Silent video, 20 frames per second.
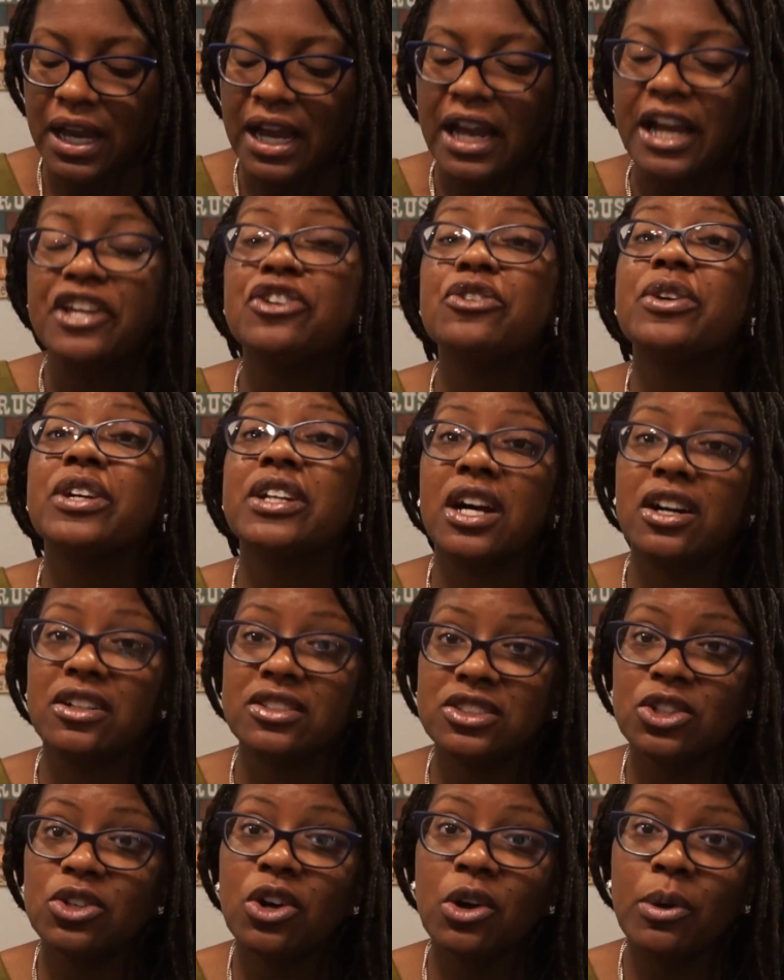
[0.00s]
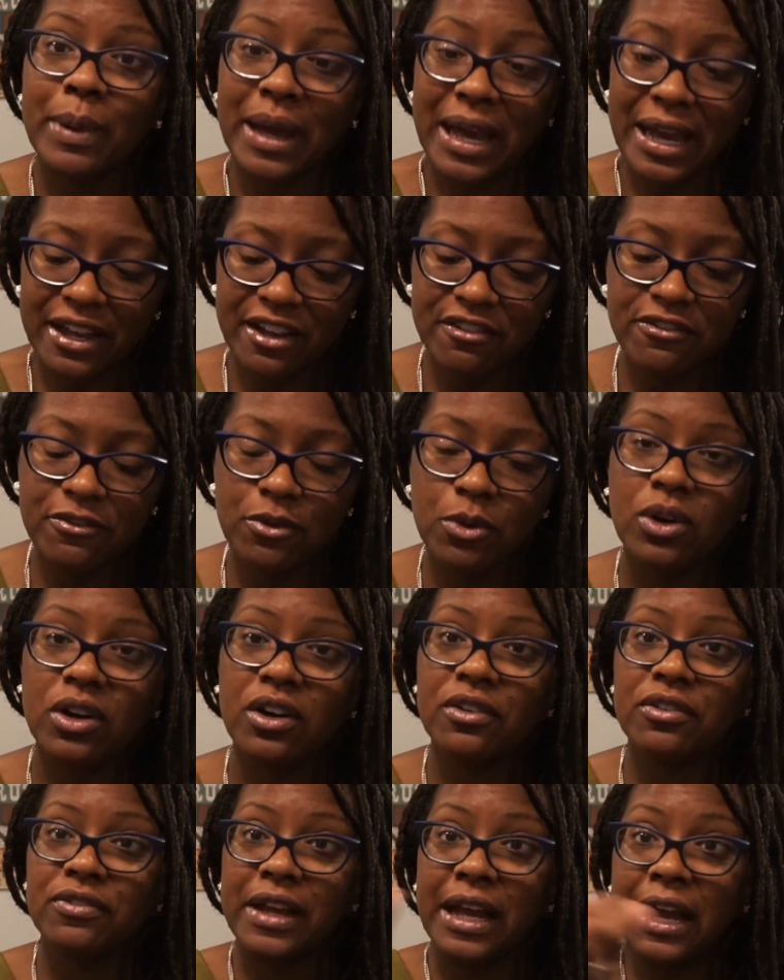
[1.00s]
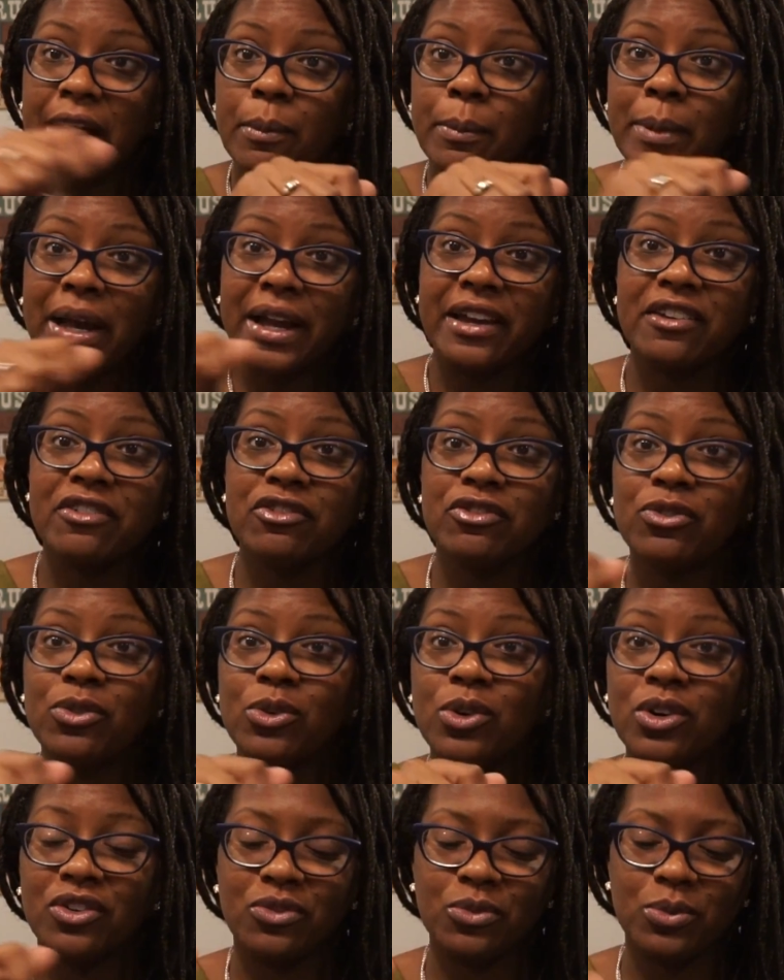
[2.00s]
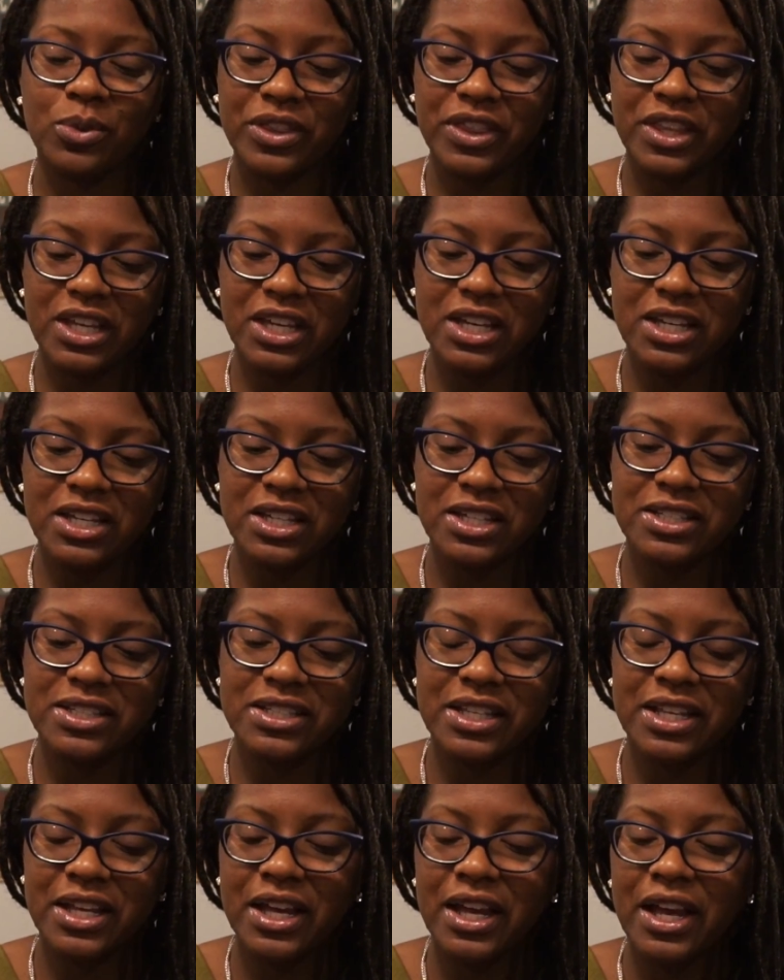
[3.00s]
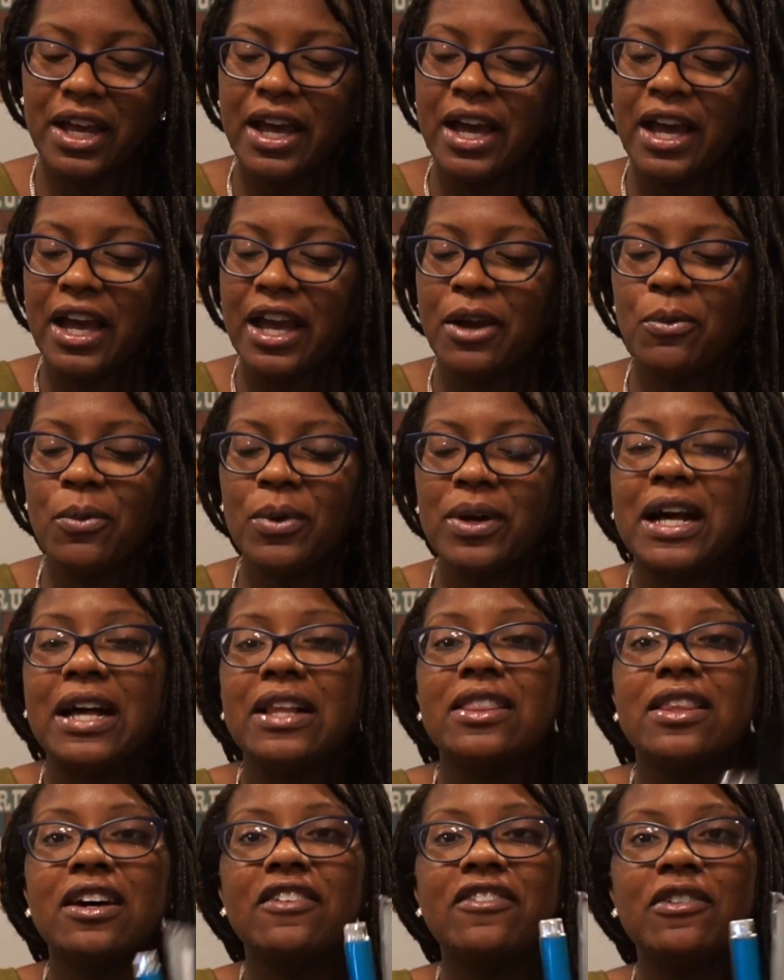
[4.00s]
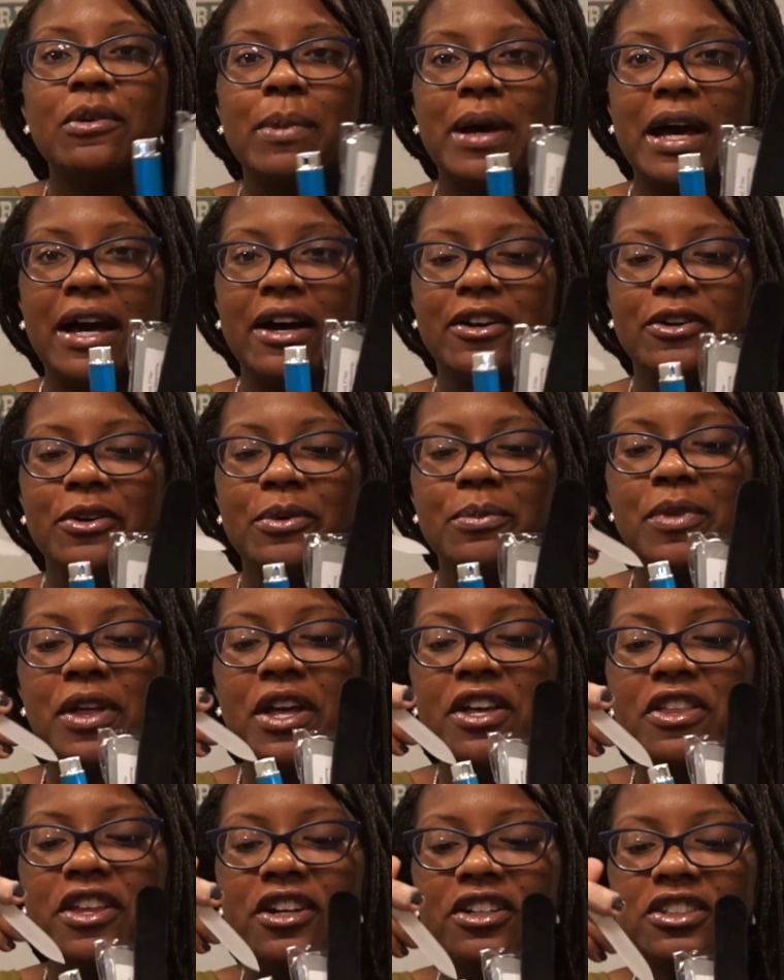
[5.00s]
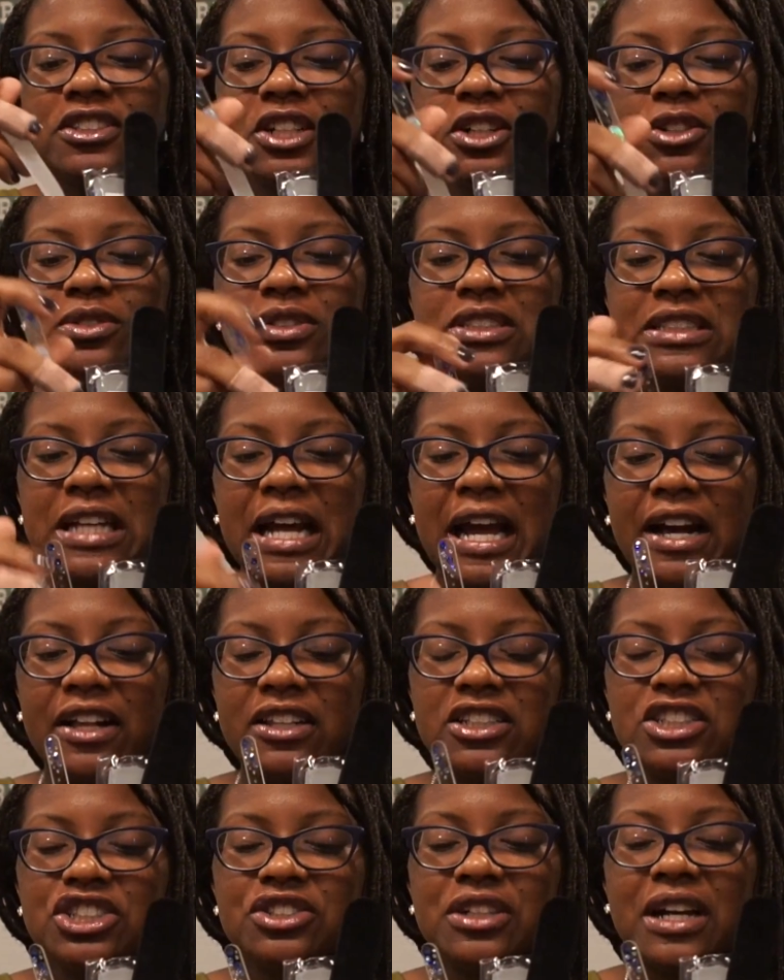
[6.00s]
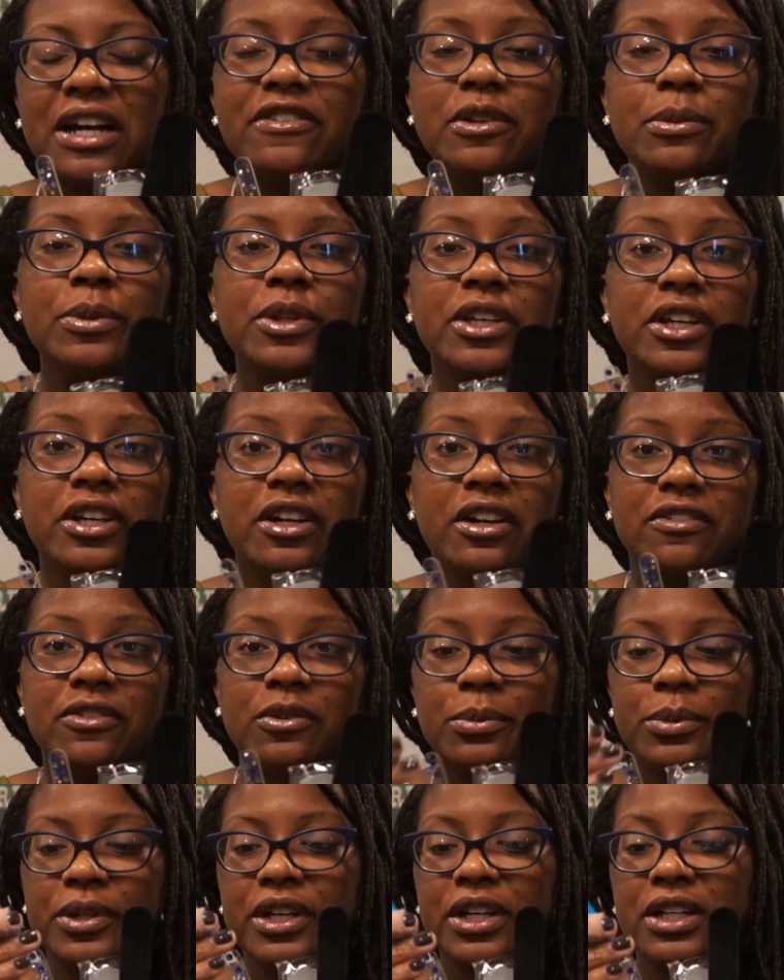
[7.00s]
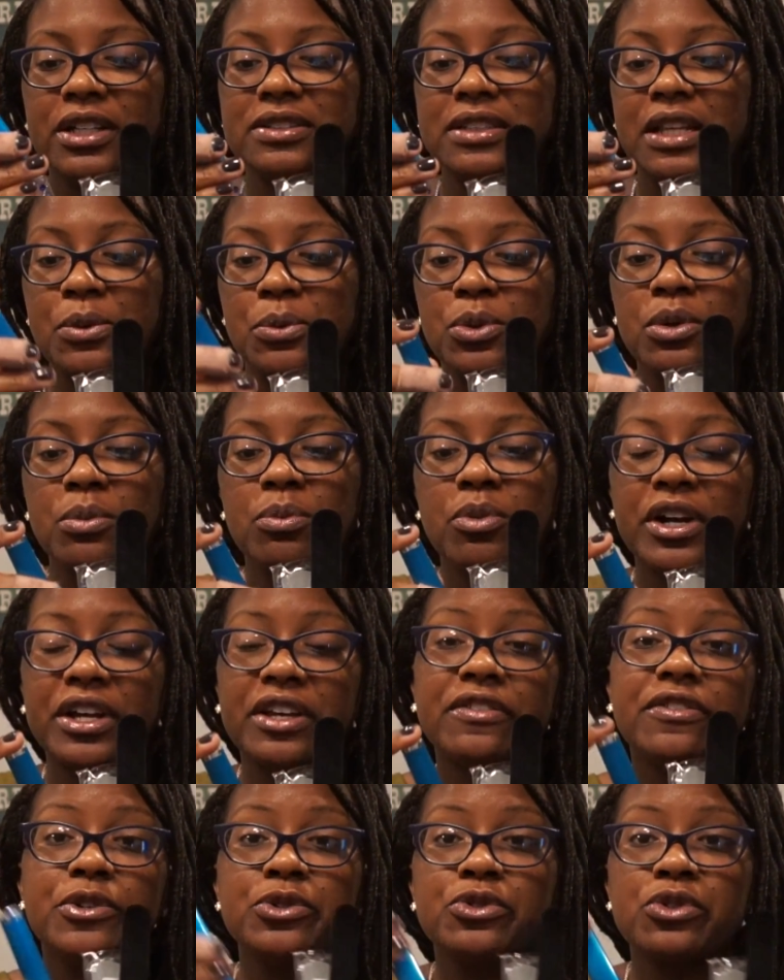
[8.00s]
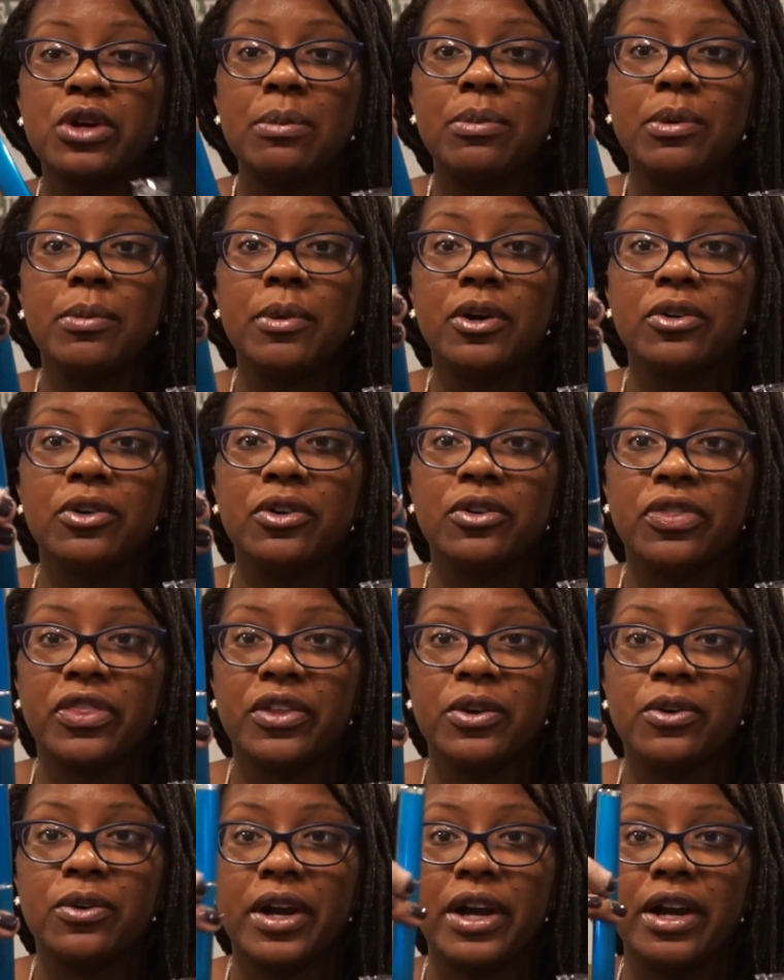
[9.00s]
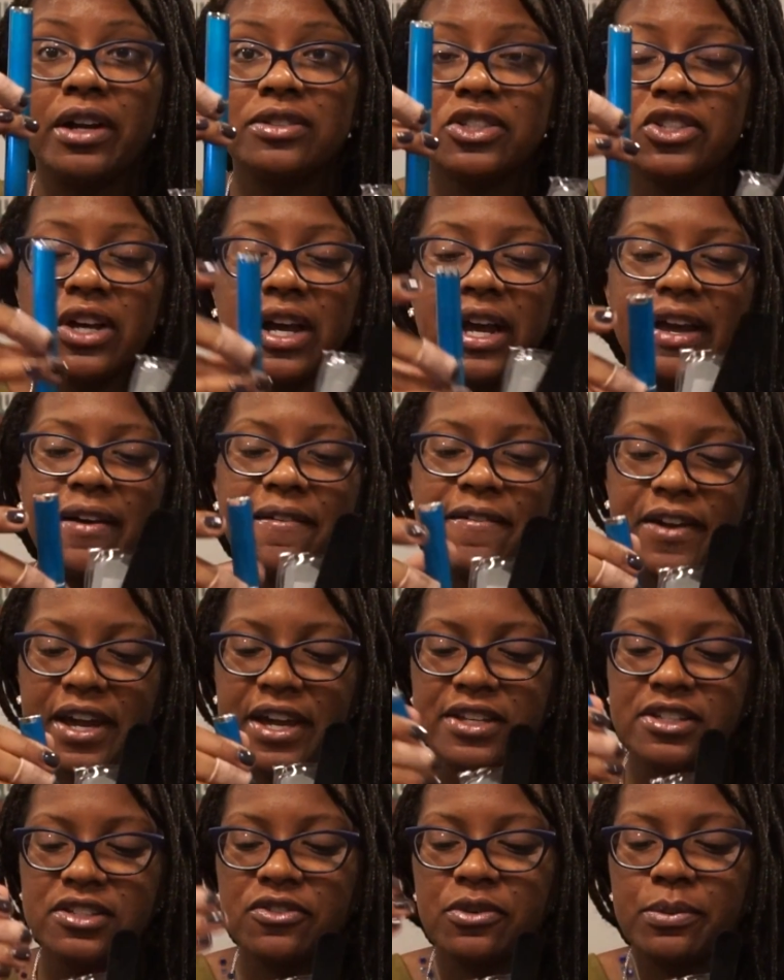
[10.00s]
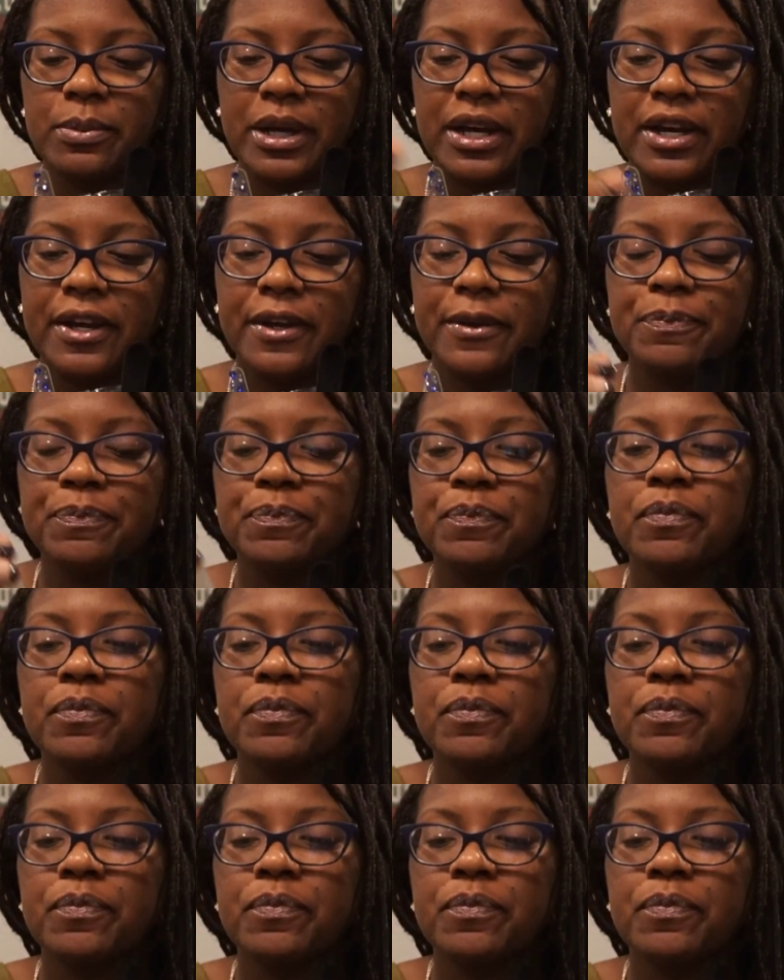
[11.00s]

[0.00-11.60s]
And you can also go back and forth, file back and forth with these. And what I love about them, they're so stylish. You have to be careful because they will break if you drop them on the ground. So I have a case for mine.